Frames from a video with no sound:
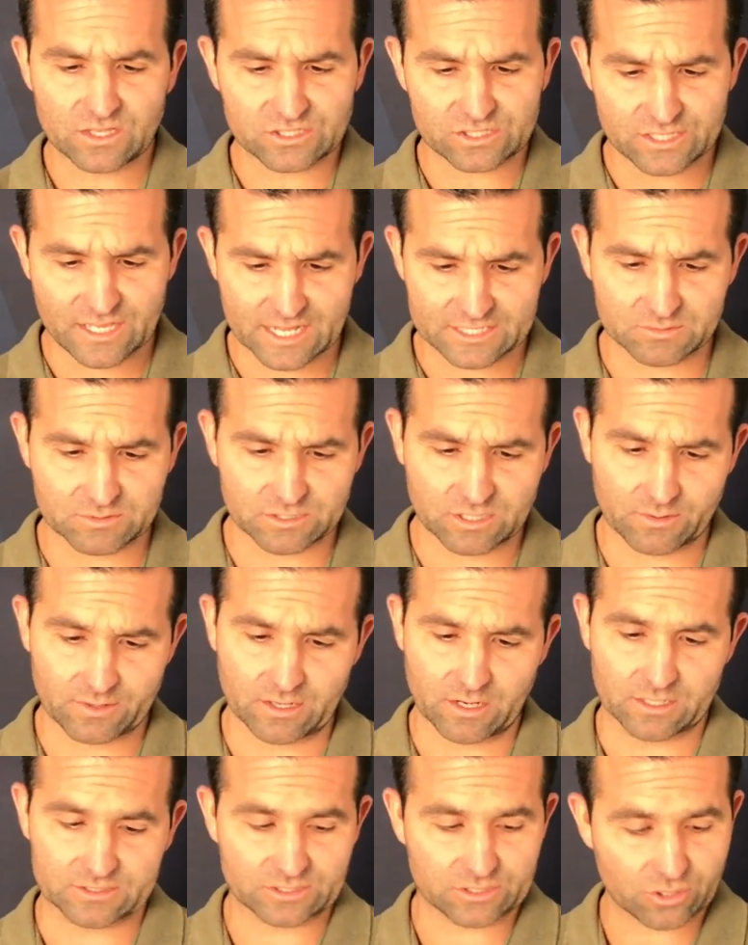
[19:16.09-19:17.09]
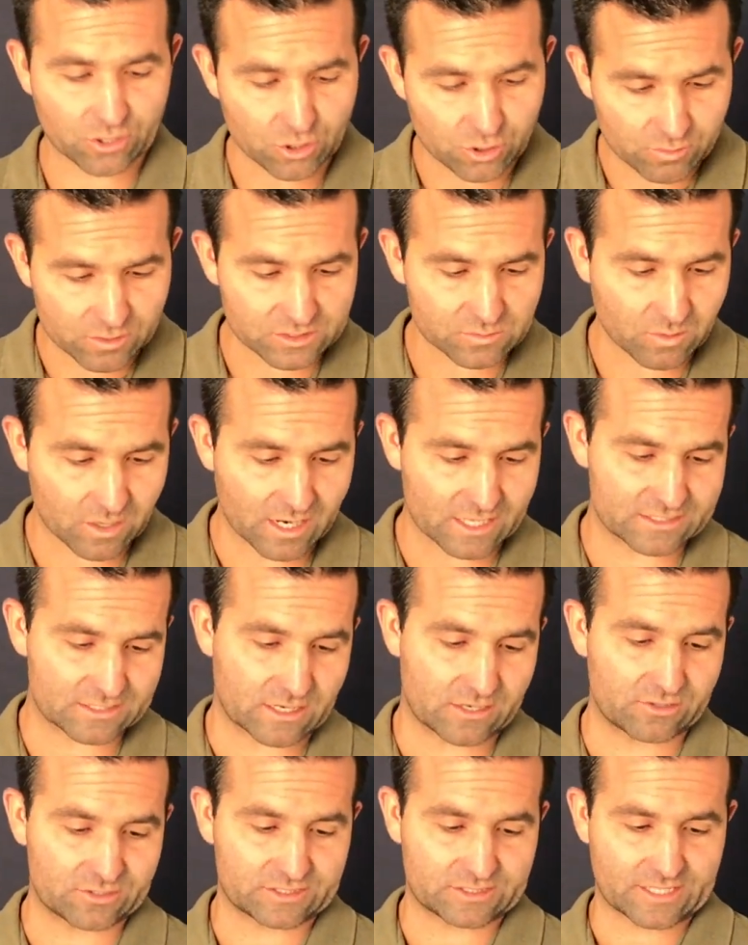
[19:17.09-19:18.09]
So that's what's going on. So who is wise and
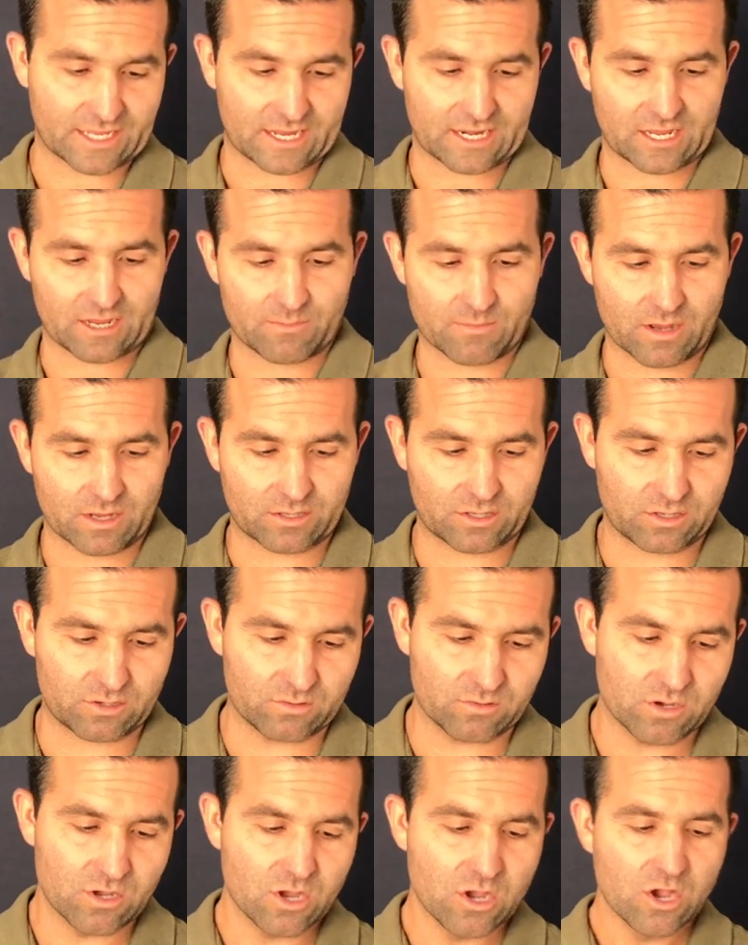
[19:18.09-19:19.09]
understanding among you?